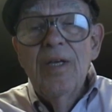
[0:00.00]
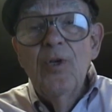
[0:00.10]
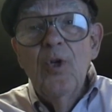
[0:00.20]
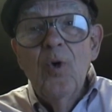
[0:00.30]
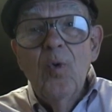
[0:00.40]

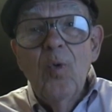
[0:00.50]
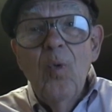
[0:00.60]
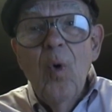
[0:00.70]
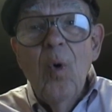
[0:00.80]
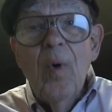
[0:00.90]
Did
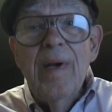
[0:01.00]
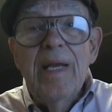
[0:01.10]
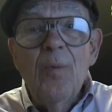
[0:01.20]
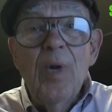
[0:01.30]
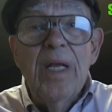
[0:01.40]
you or
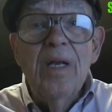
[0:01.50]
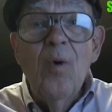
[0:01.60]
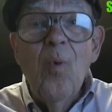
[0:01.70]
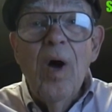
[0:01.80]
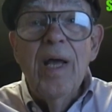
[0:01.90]
anyone in
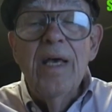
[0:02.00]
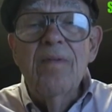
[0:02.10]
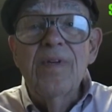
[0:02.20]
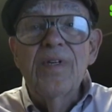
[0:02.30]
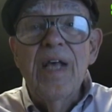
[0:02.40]
Hawaii
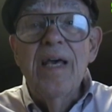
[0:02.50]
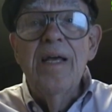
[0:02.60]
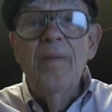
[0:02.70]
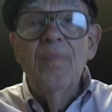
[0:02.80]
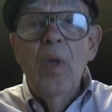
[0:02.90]
ever
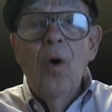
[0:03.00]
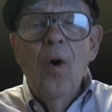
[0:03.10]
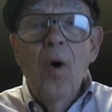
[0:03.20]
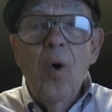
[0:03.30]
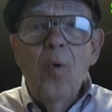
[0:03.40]
say,
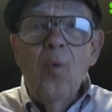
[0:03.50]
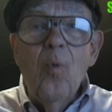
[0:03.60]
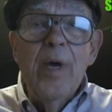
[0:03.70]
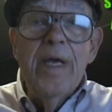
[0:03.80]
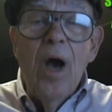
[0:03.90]
oh,
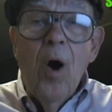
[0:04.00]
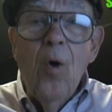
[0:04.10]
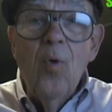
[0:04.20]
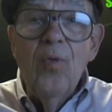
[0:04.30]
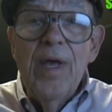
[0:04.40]
we
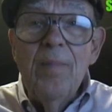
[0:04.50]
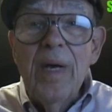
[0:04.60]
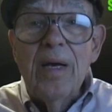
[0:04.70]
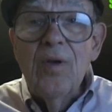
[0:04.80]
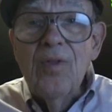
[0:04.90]
owe them
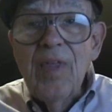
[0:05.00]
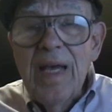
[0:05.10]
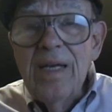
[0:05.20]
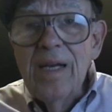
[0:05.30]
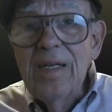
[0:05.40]
a
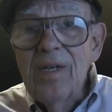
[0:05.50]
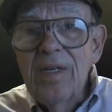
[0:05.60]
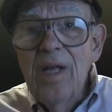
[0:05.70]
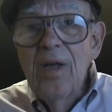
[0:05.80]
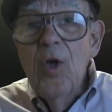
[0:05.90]
thank
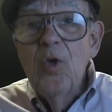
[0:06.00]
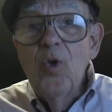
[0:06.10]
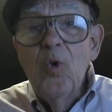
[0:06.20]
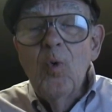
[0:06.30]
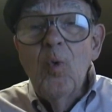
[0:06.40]

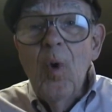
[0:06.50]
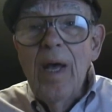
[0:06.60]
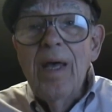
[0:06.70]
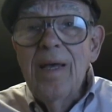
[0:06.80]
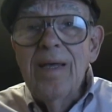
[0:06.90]
you,